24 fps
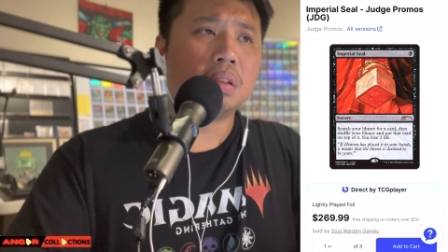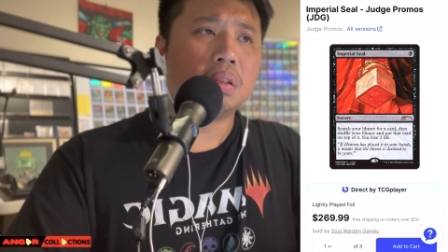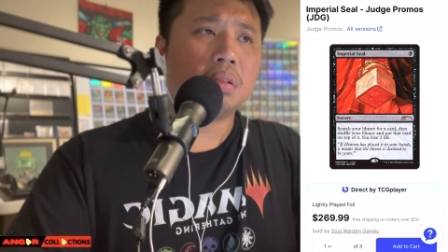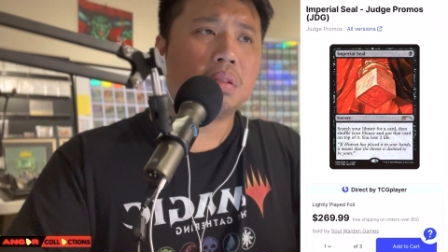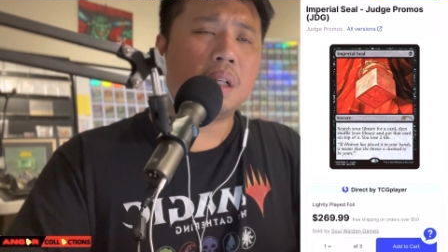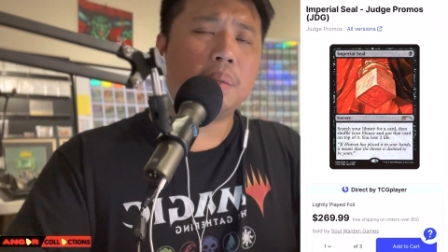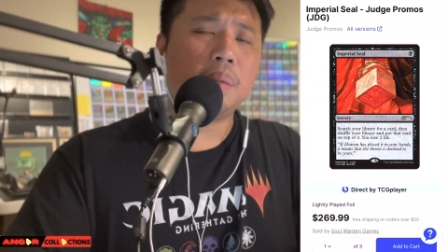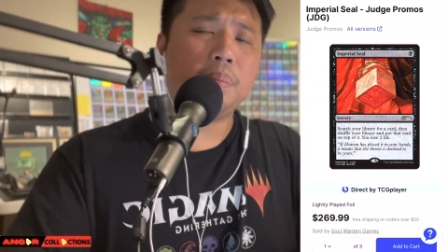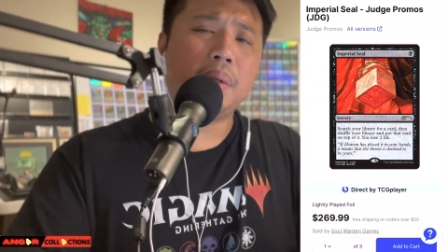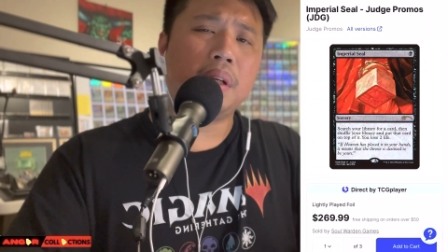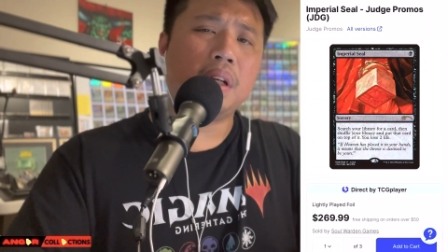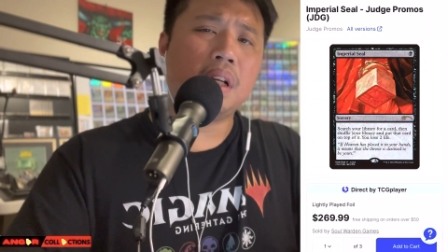
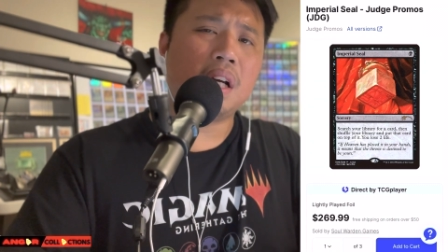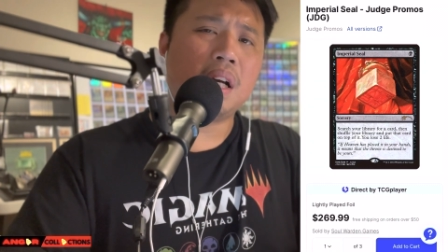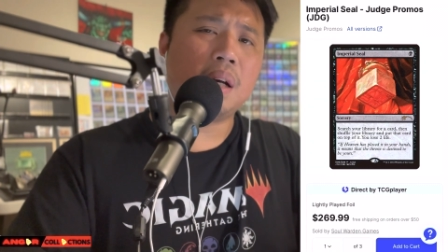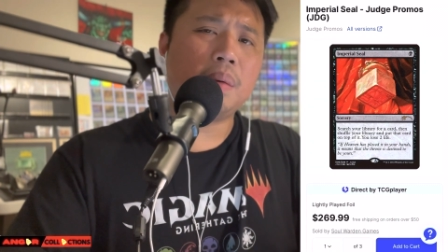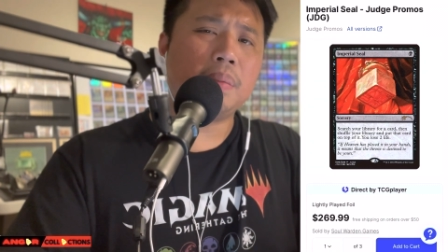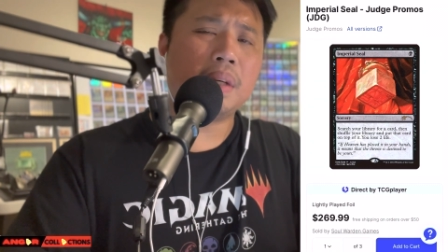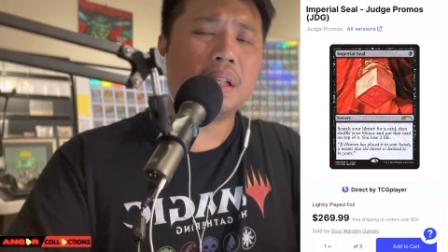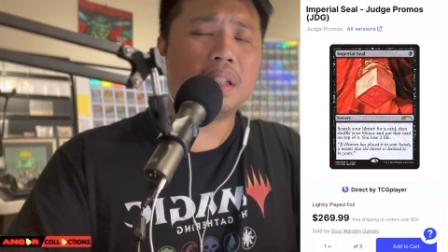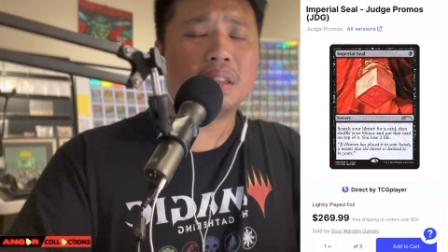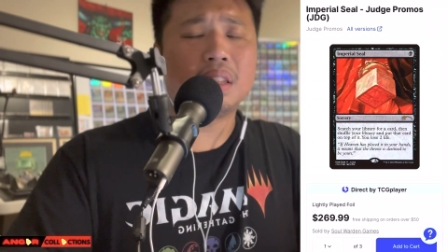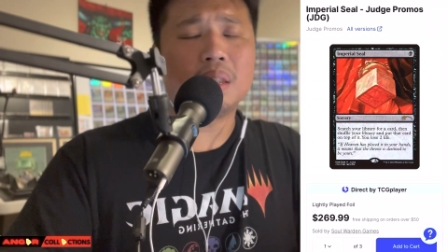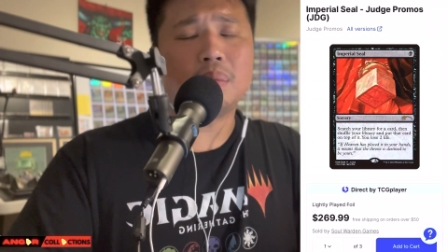creeping up
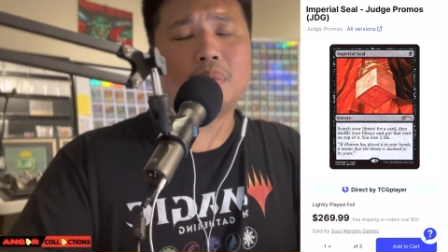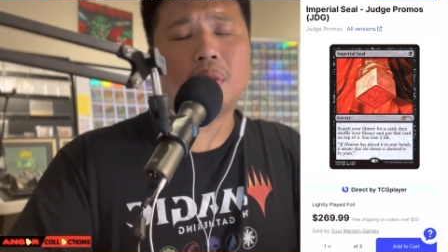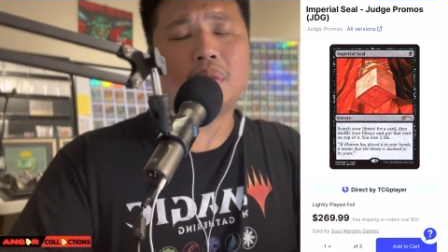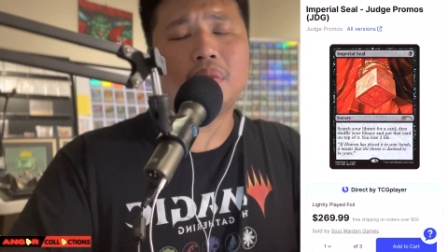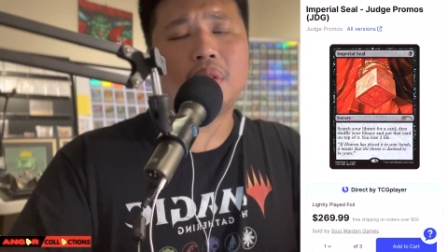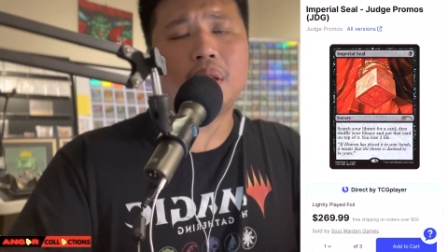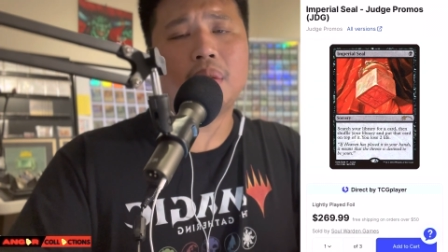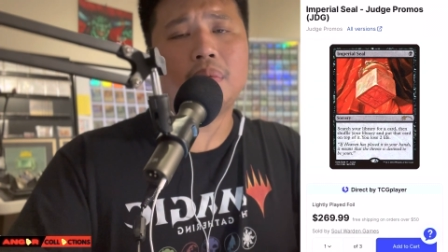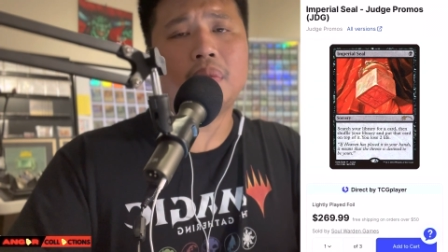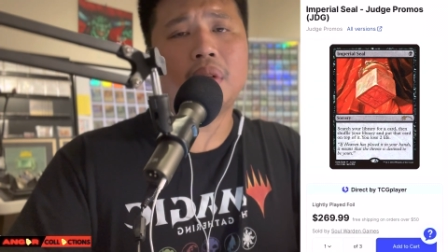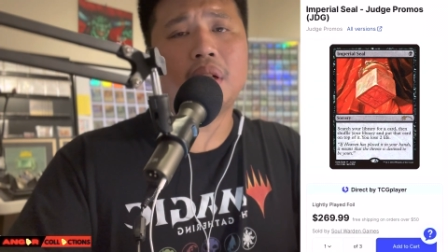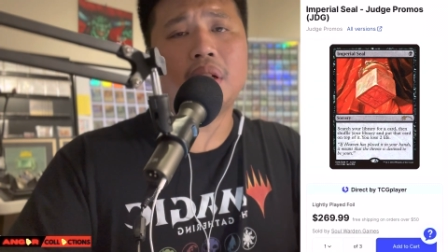and some of
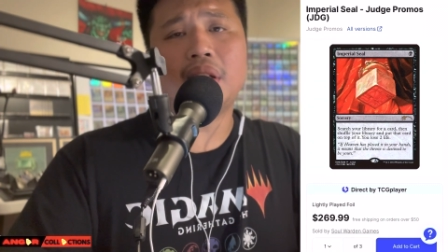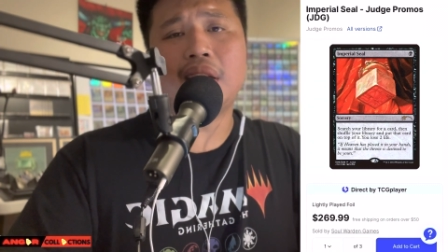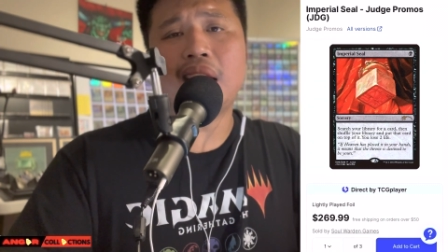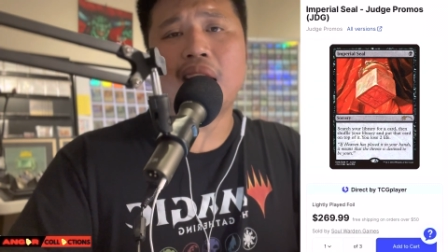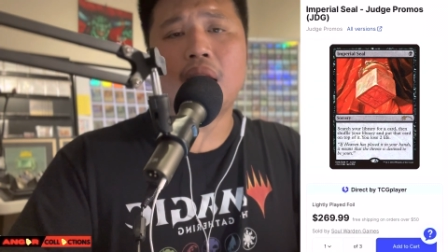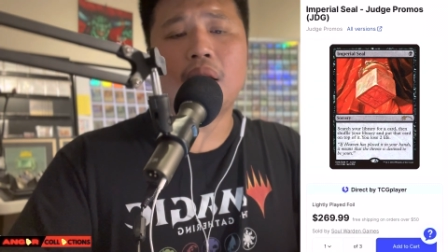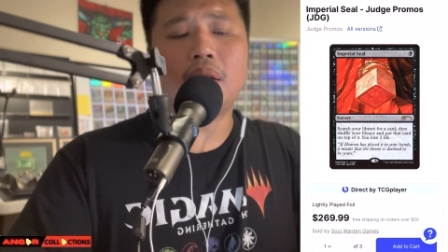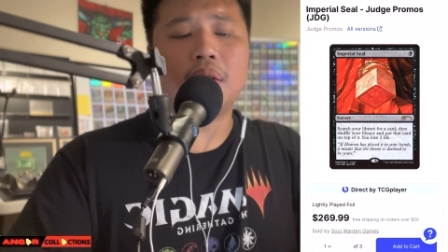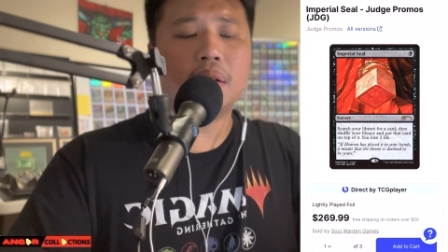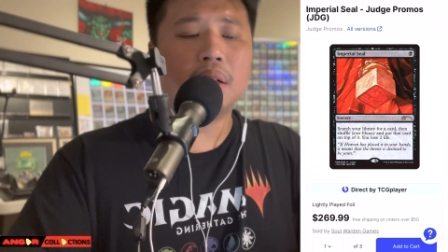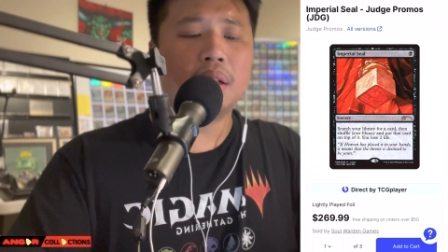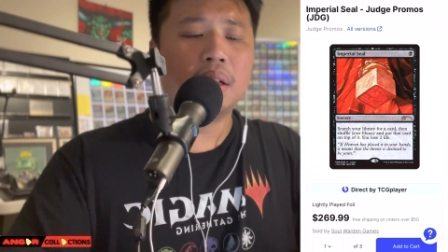them are
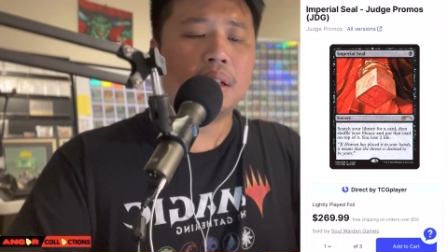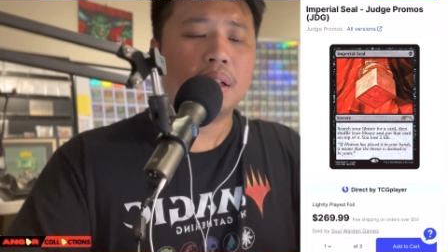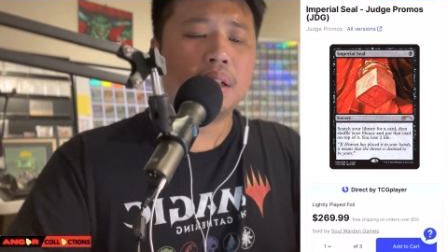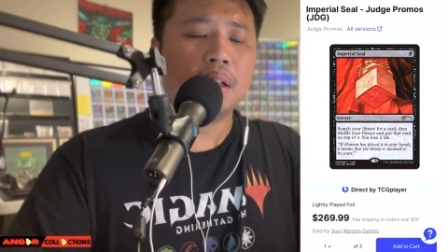down,